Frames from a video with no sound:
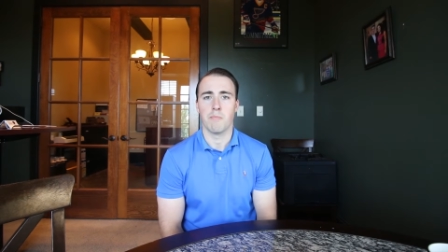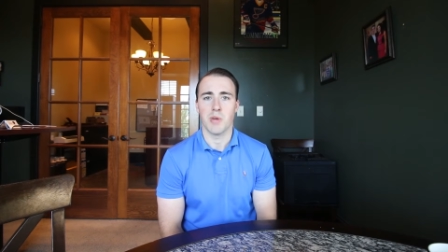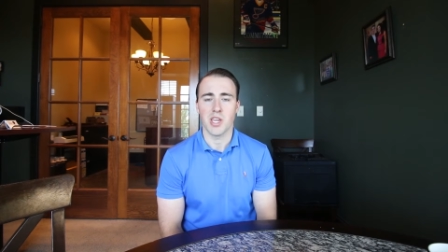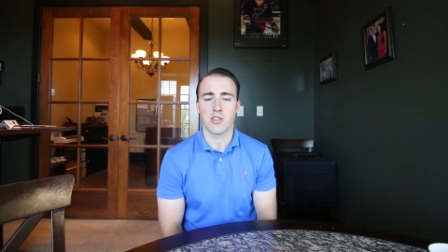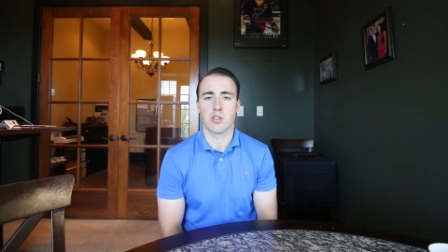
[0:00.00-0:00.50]

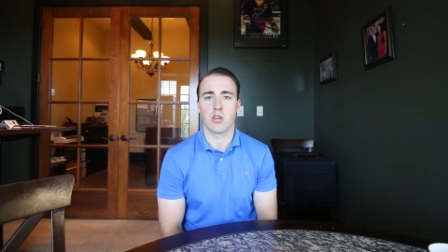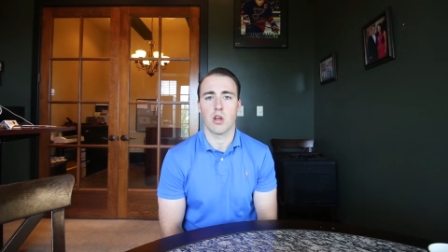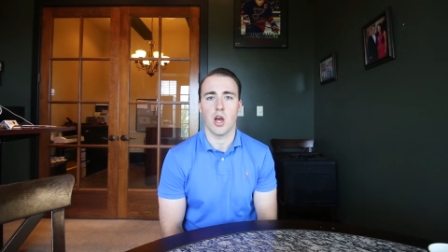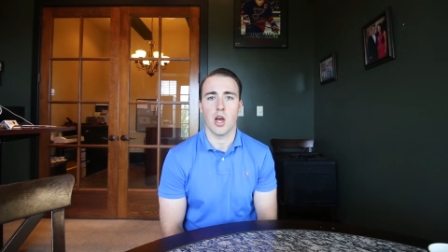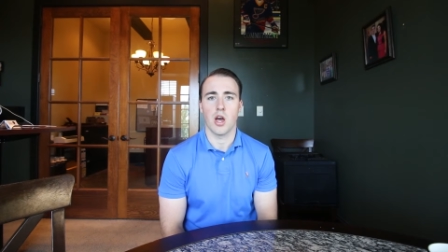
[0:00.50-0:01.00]
beats
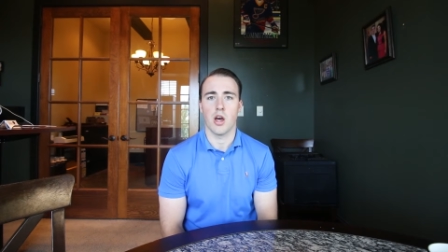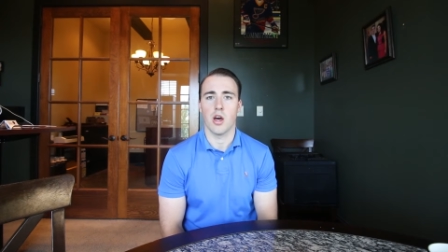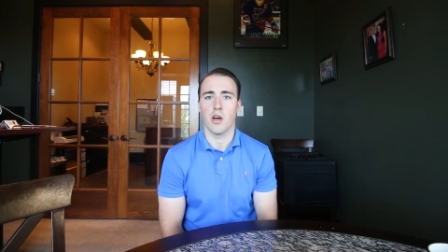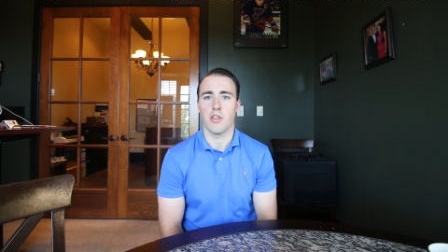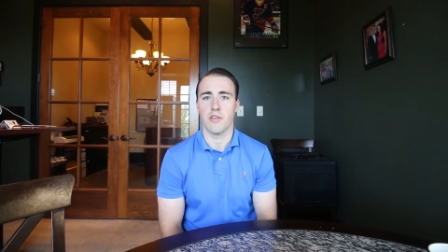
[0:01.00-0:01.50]

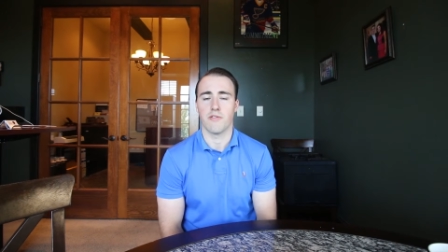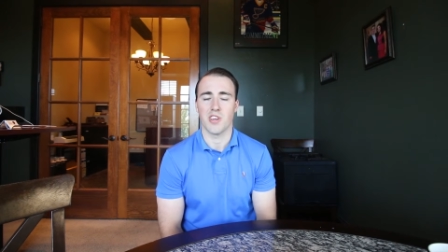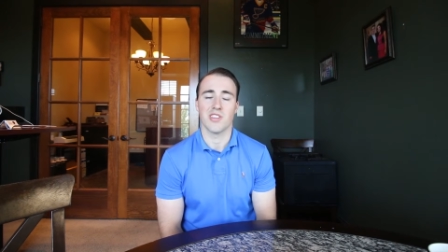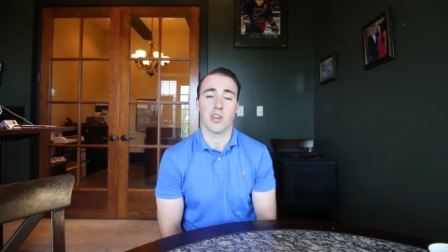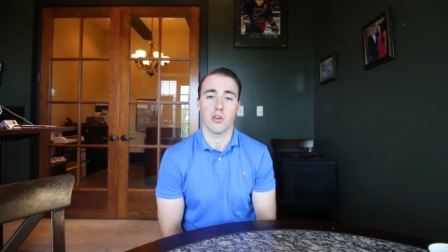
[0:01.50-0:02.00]
uh, the
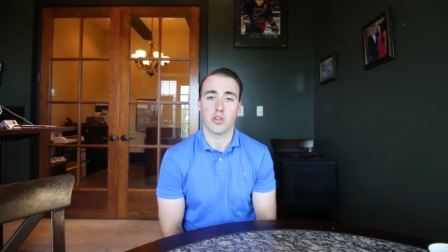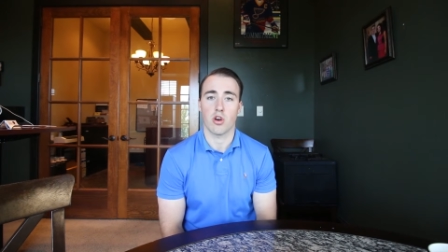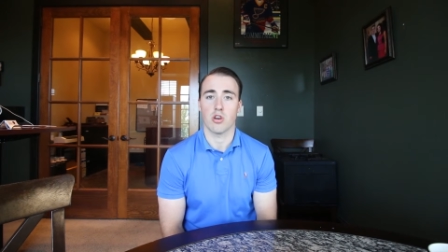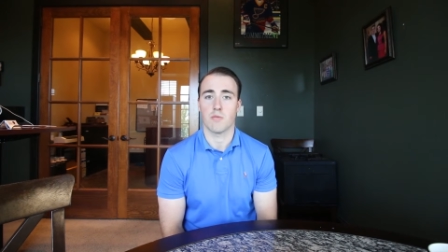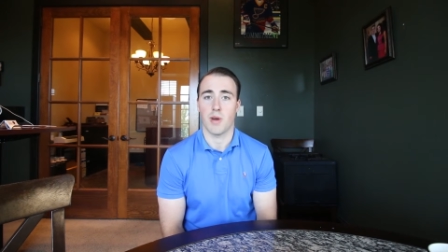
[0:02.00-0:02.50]
fees that are
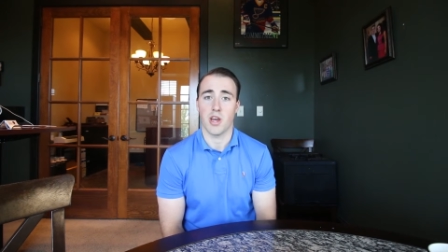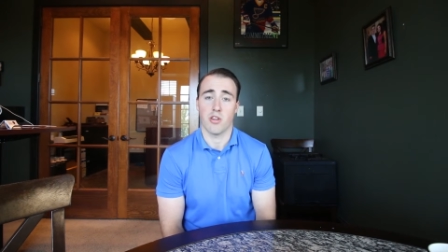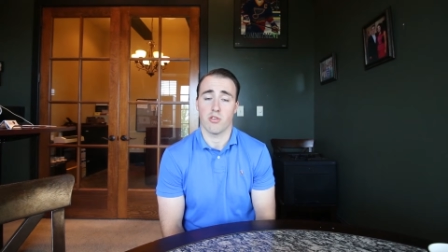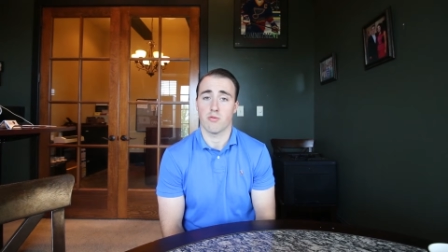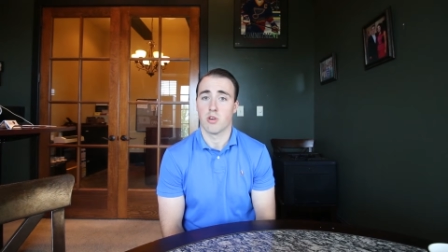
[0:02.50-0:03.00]
charged by
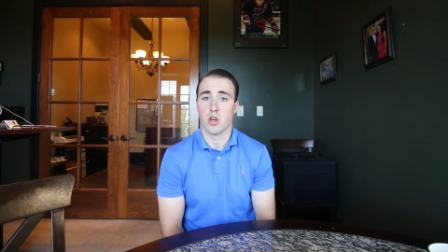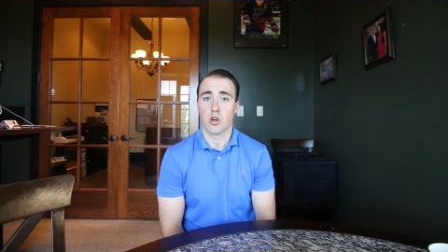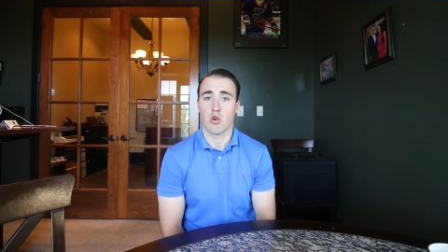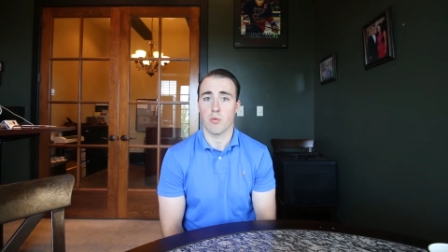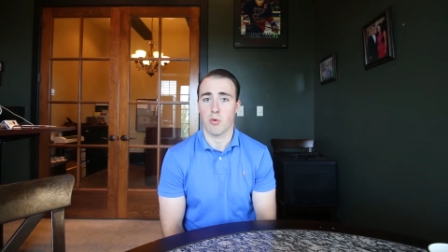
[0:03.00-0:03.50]
other
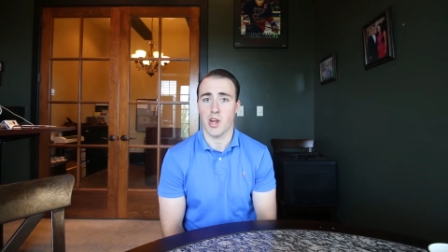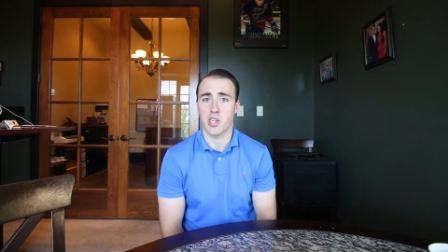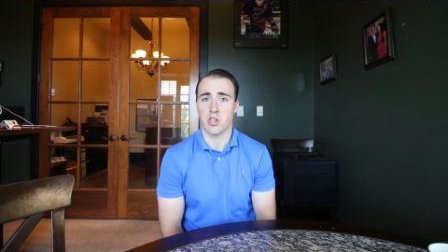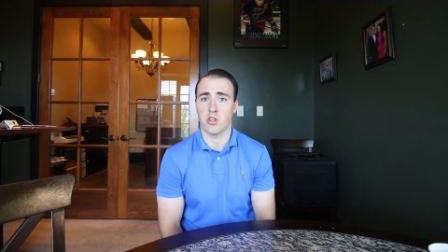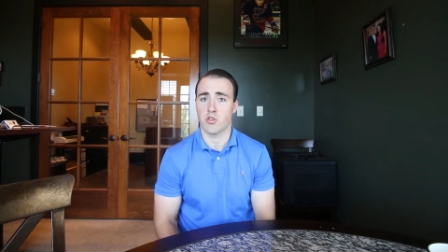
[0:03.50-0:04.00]

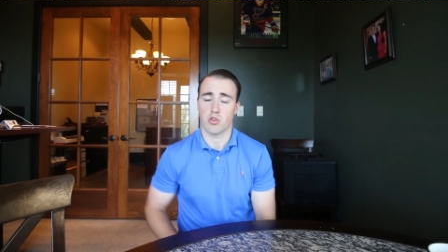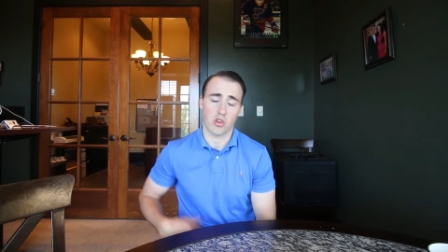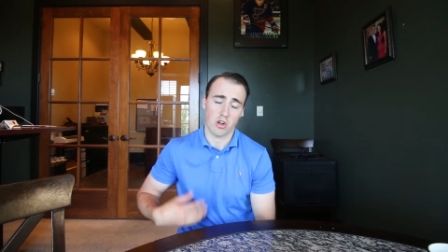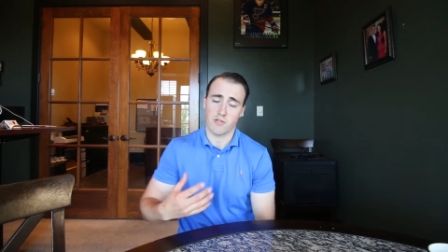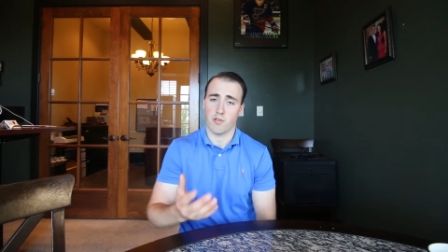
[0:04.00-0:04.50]
corporations or
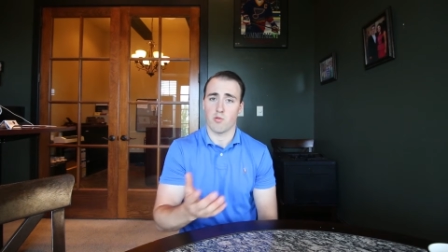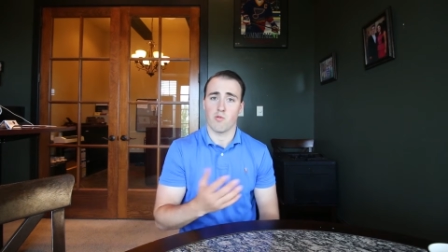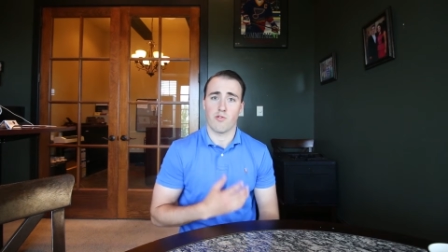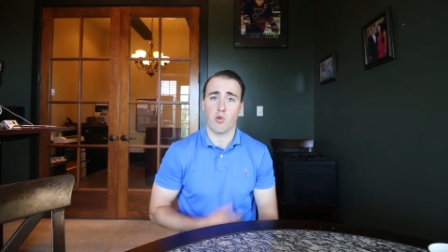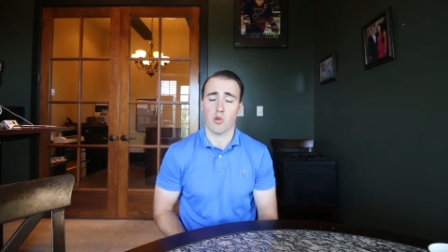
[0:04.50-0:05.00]
charged for
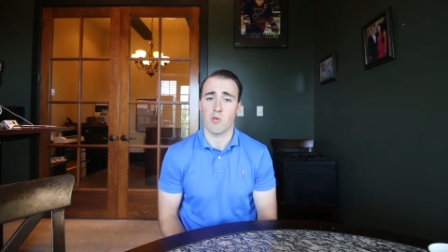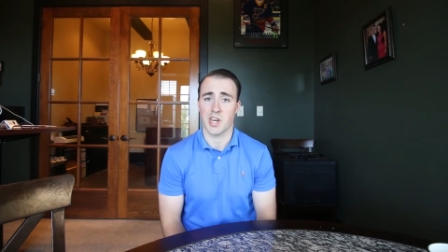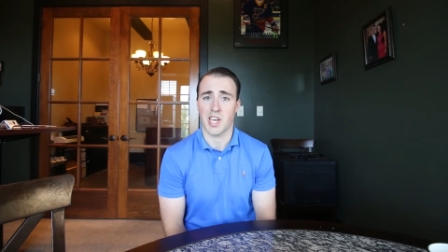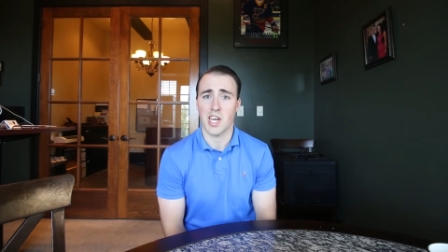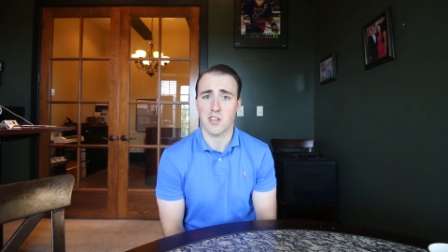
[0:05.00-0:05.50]
four oh one
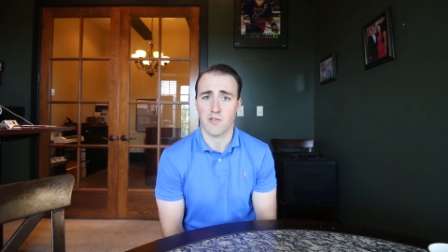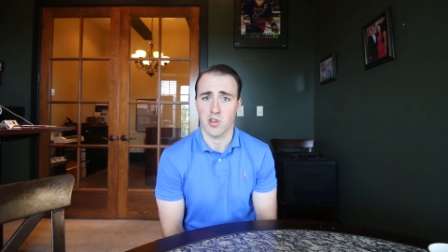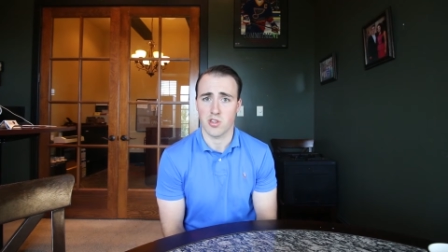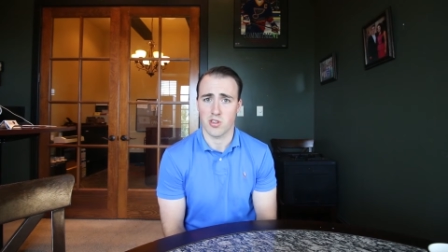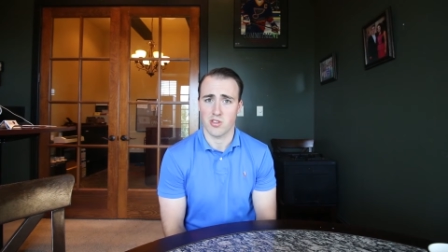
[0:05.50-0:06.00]
Ks, for
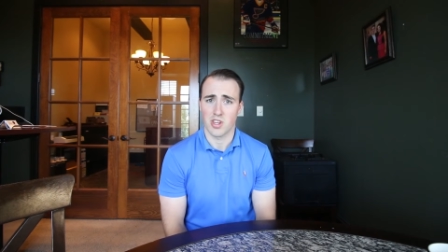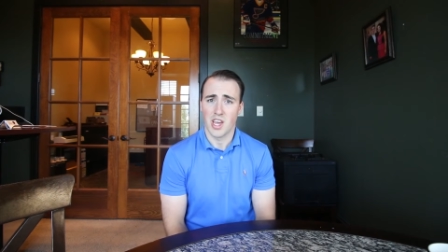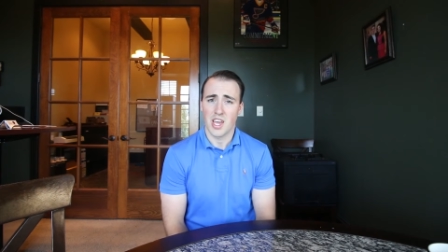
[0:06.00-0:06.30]
instance.